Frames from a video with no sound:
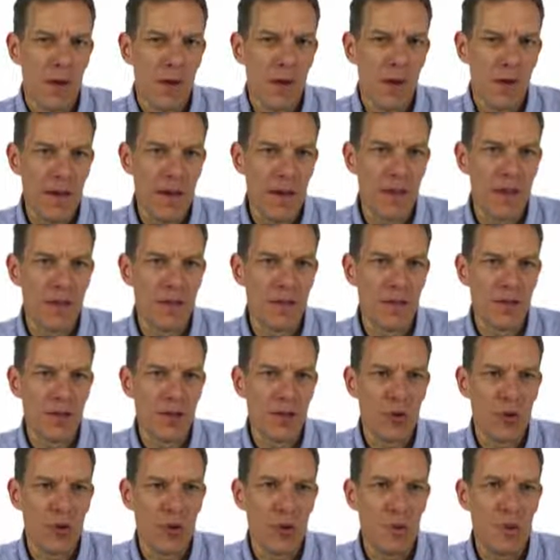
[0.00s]

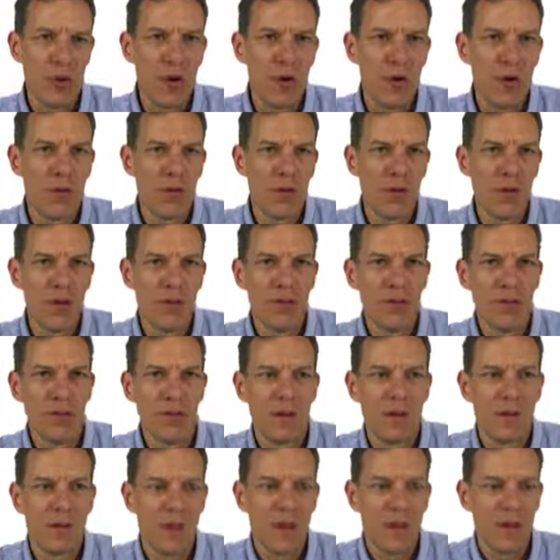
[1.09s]
And, part of the reason
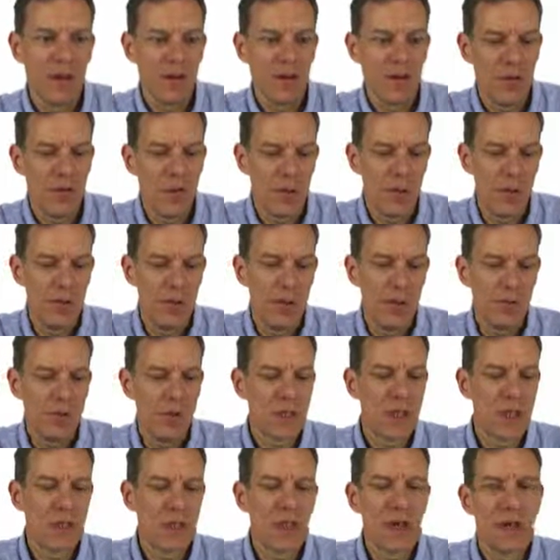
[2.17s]
that one's
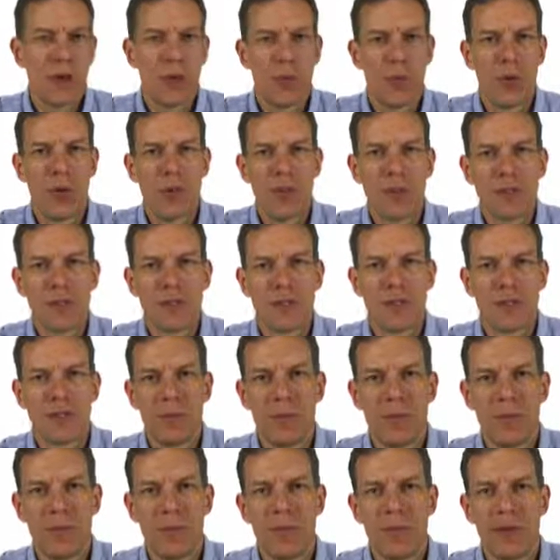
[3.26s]
interested in applying these
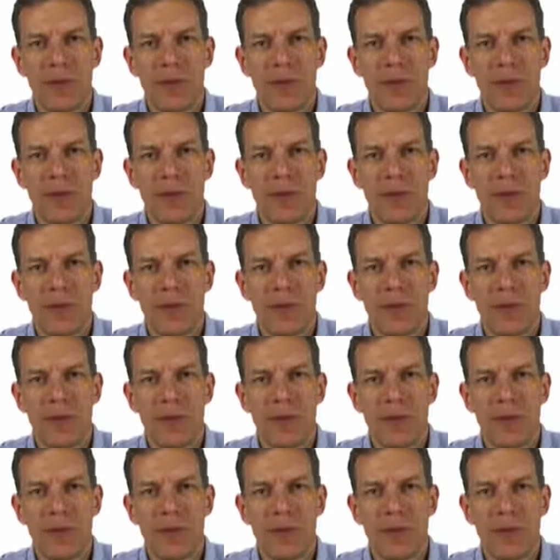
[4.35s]
stability